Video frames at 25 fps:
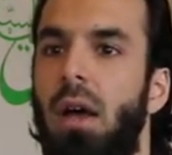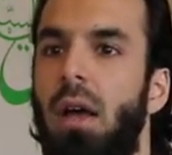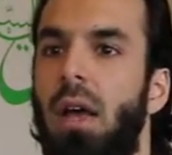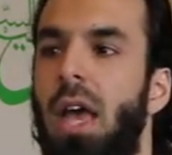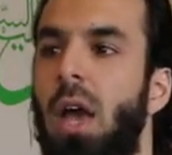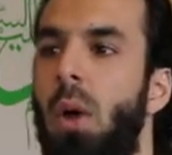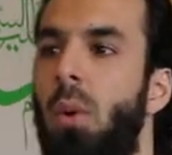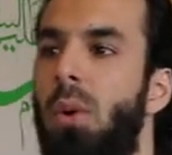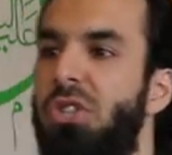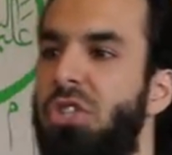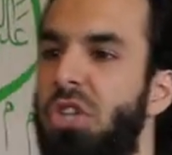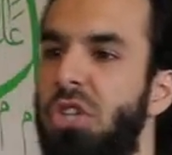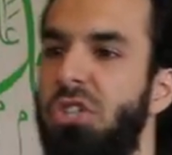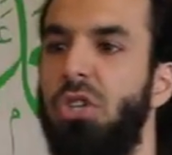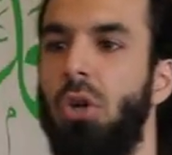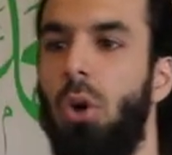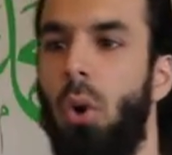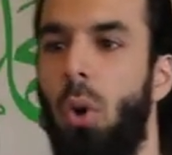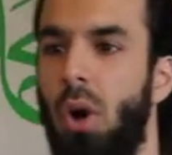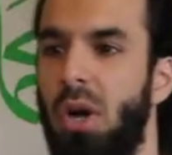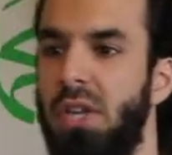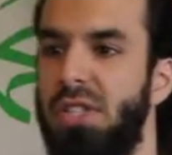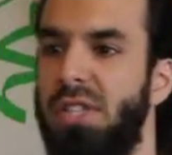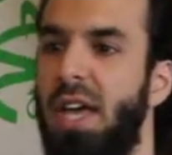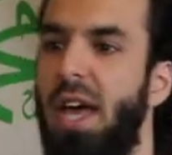It was just a
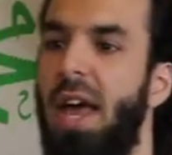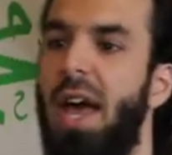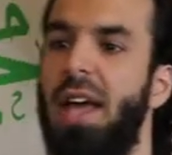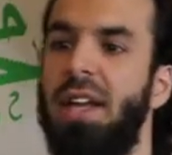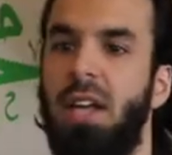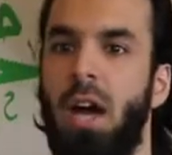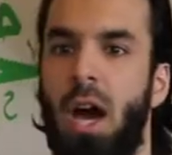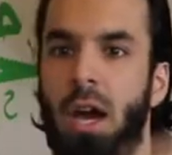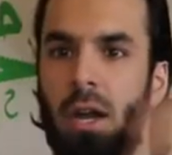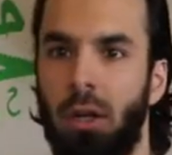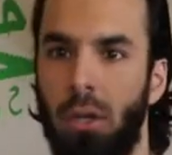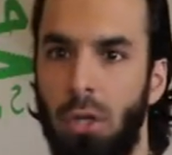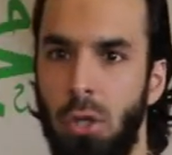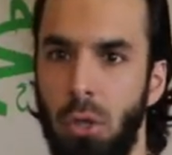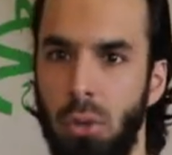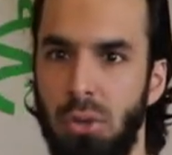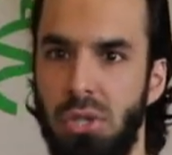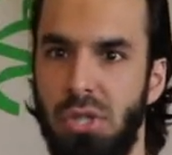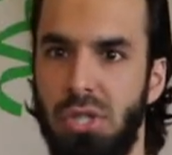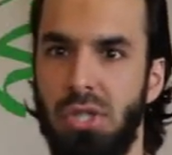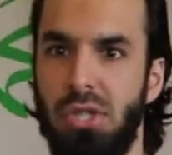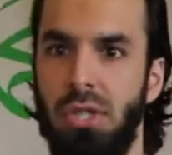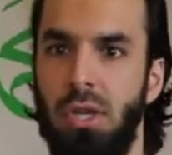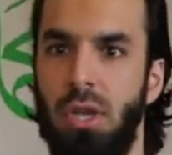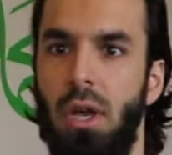horse that had gotten
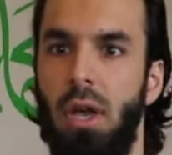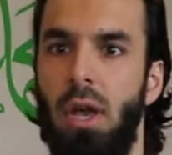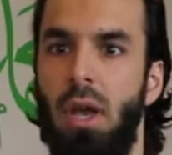loose